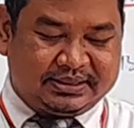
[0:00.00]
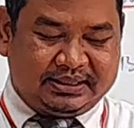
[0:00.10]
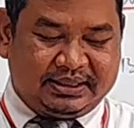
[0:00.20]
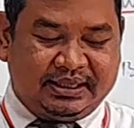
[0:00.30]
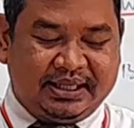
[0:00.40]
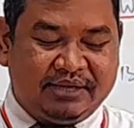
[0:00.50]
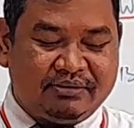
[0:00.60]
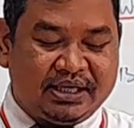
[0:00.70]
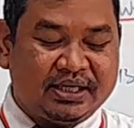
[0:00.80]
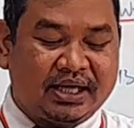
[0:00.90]
live
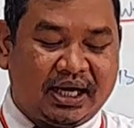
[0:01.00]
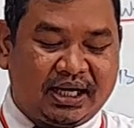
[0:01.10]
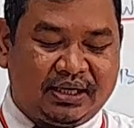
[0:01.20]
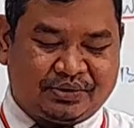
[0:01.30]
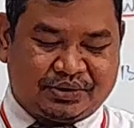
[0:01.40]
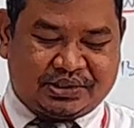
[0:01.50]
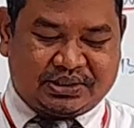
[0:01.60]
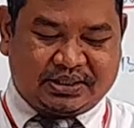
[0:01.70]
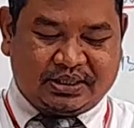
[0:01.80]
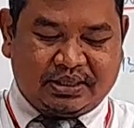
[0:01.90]
in a house
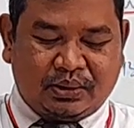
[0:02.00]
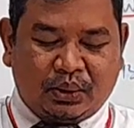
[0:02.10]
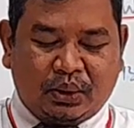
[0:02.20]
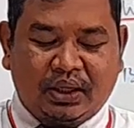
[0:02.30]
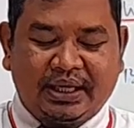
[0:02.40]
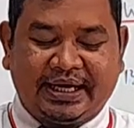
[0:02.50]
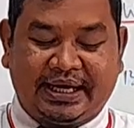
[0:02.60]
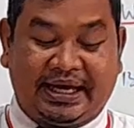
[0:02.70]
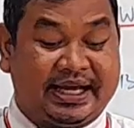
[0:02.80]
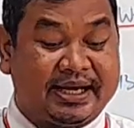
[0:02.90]

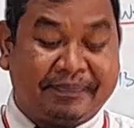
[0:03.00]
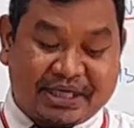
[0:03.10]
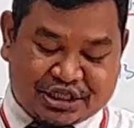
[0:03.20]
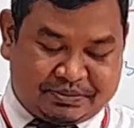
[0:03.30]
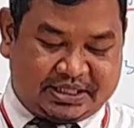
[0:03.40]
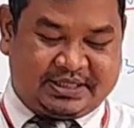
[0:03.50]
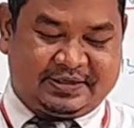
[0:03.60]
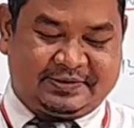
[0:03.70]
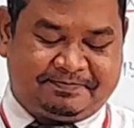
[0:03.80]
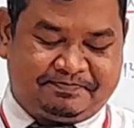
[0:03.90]
or an apartment.
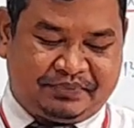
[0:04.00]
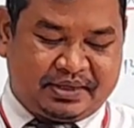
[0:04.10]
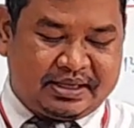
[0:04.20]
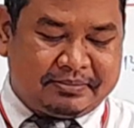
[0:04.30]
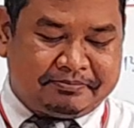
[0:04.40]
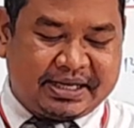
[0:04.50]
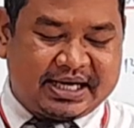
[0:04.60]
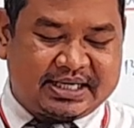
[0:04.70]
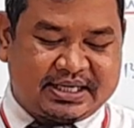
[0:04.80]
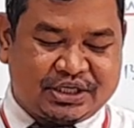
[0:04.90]

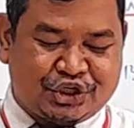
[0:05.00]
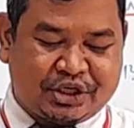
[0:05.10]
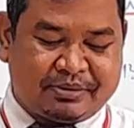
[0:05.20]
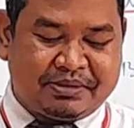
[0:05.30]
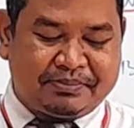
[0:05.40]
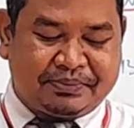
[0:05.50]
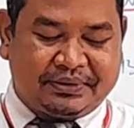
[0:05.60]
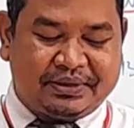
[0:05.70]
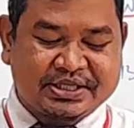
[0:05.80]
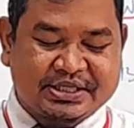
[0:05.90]
But some
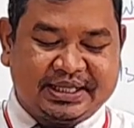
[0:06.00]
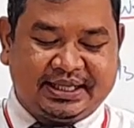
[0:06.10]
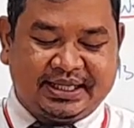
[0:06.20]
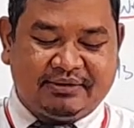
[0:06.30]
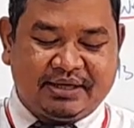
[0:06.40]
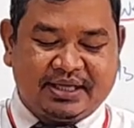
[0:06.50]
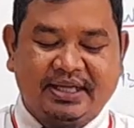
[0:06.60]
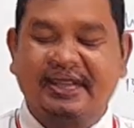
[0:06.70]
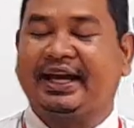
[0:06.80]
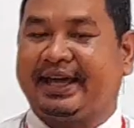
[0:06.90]
people still live in a
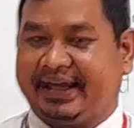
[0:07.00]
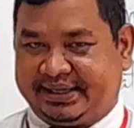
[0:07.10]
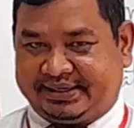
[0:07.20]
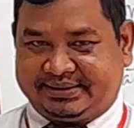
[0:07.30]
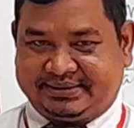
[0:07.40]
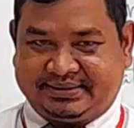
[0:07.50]
gear.